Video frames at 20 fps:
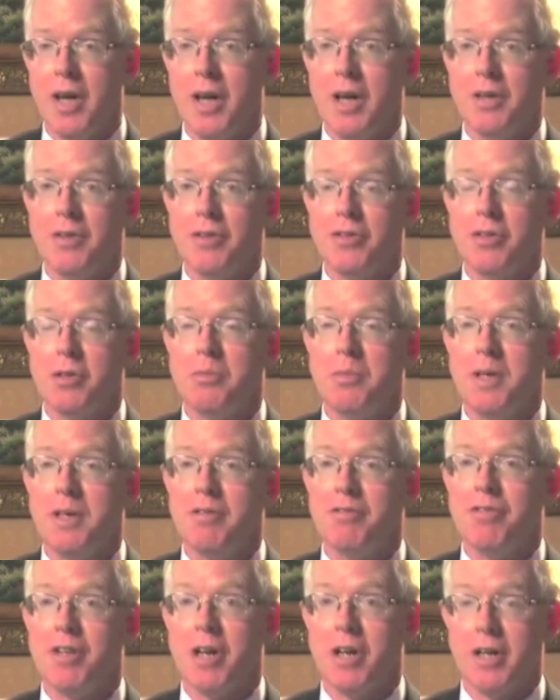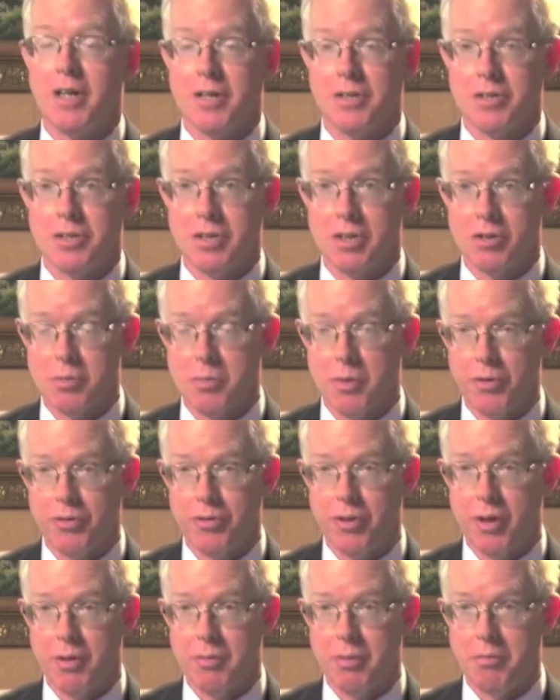this could be a very considerable
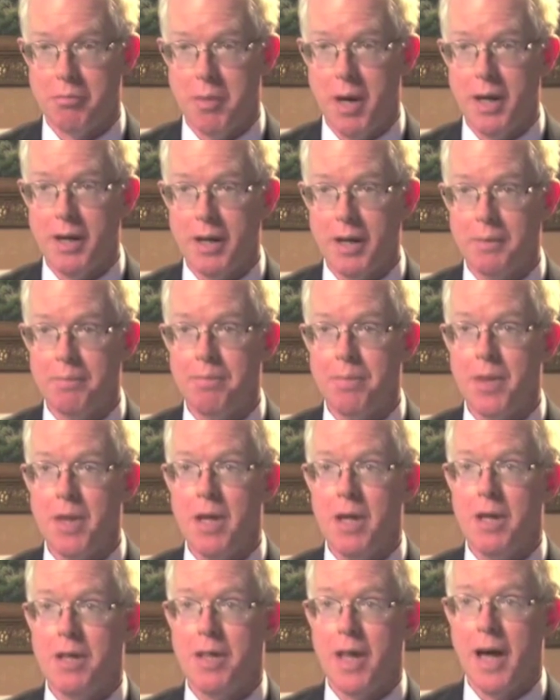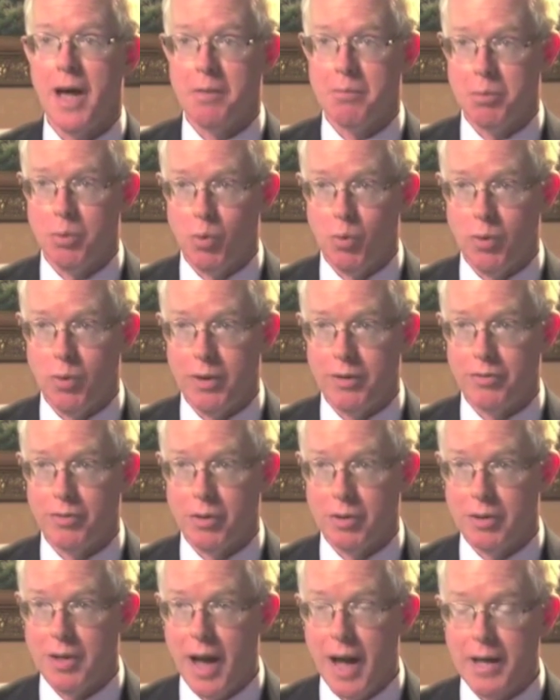sum of money that employees are
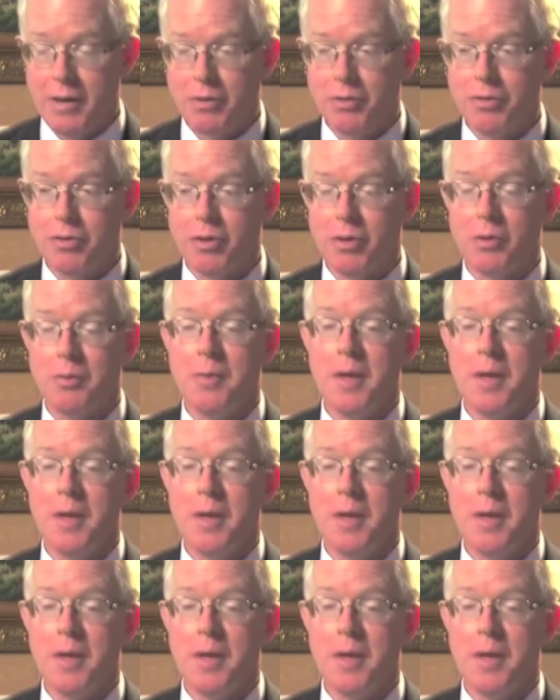entitled to.